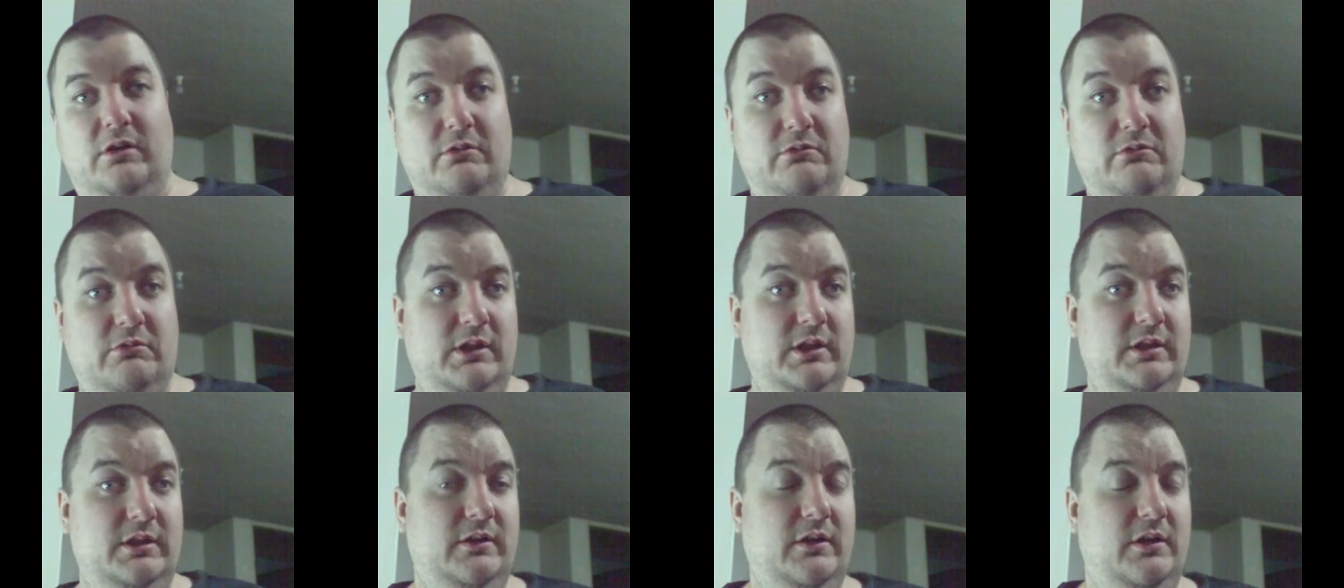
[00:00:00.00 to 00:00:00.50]
I
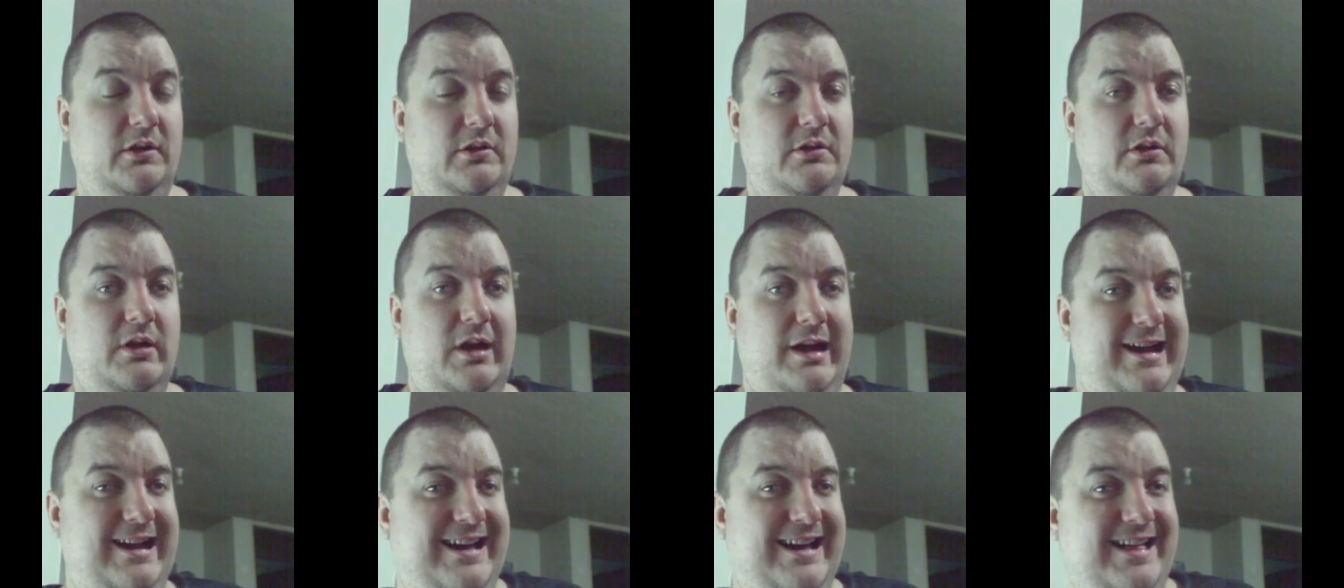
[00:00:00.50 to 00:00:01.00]
really don't.
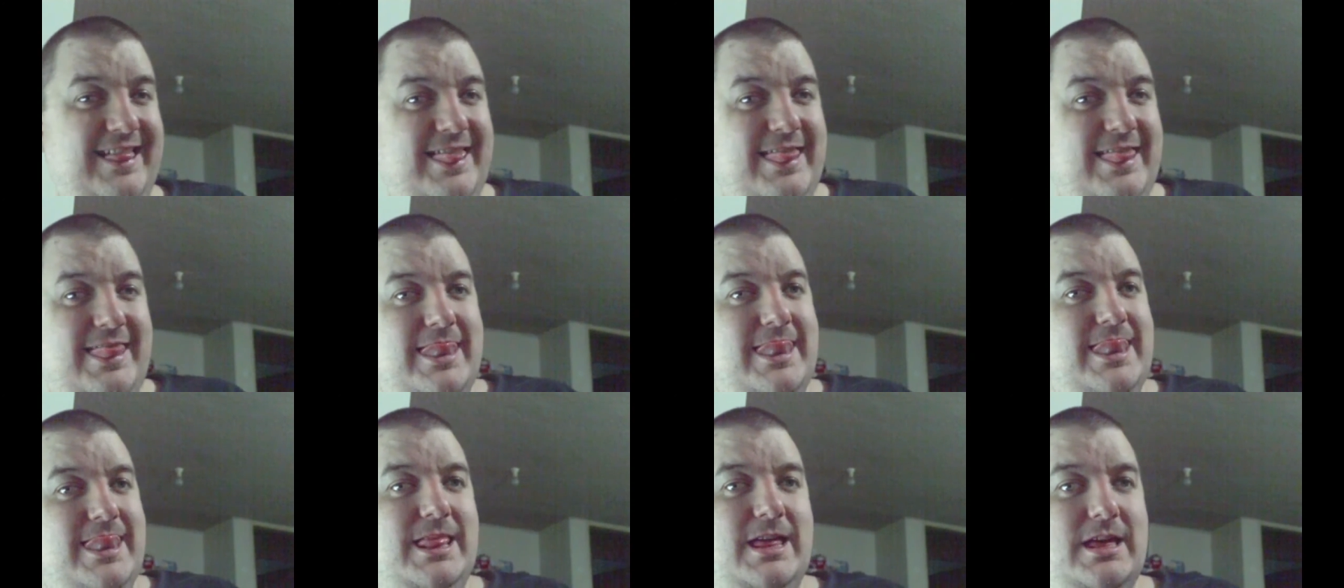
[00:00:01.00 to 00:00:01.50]

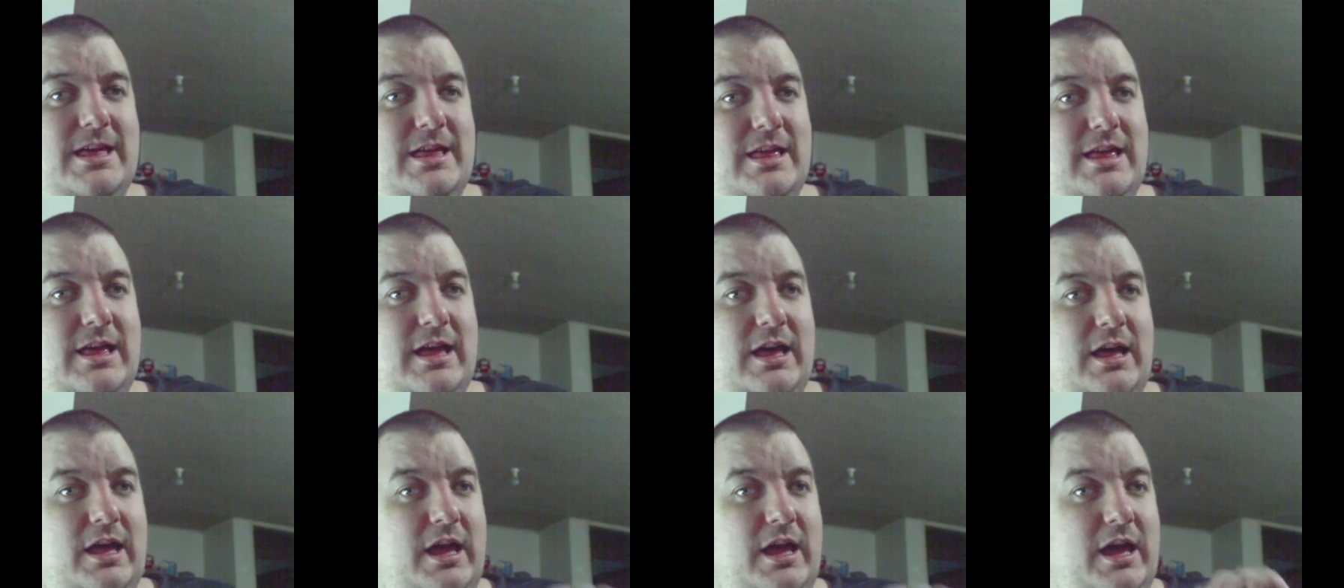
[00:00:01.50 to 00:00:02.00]

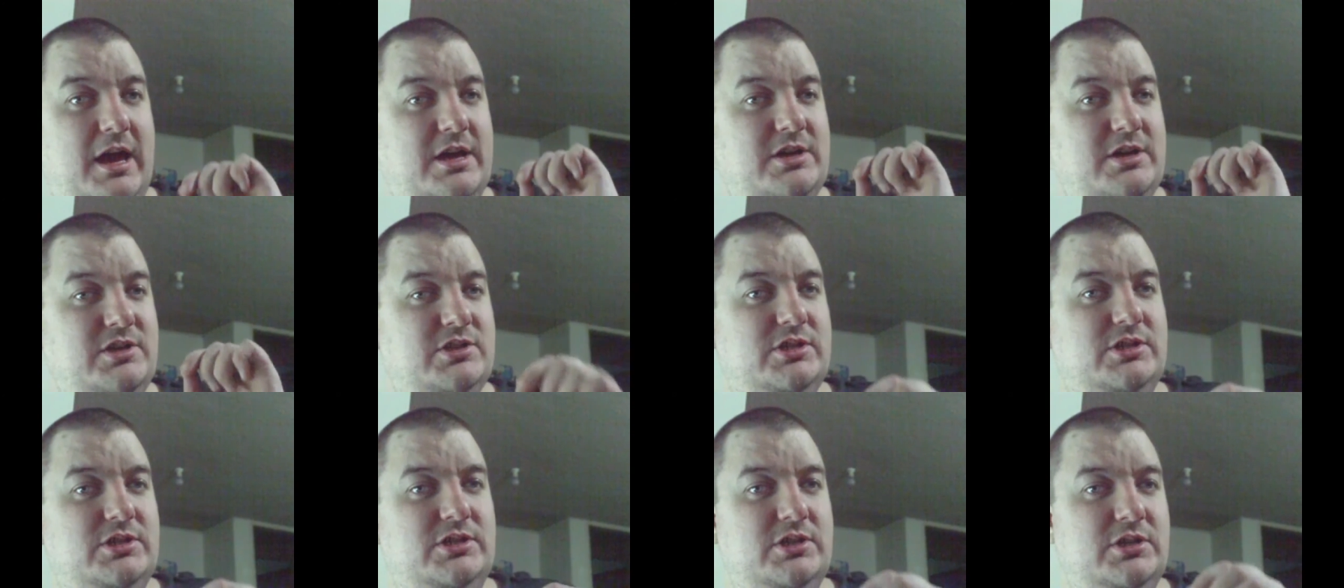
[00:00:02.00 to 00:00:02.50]

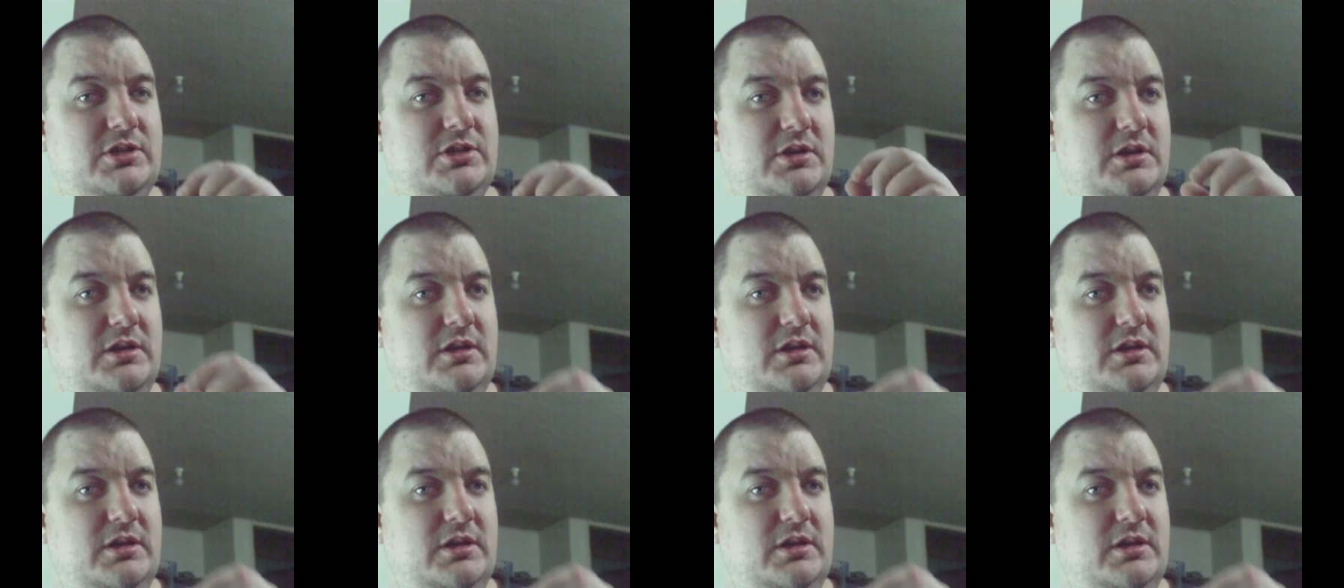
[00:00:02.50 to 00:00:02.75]
As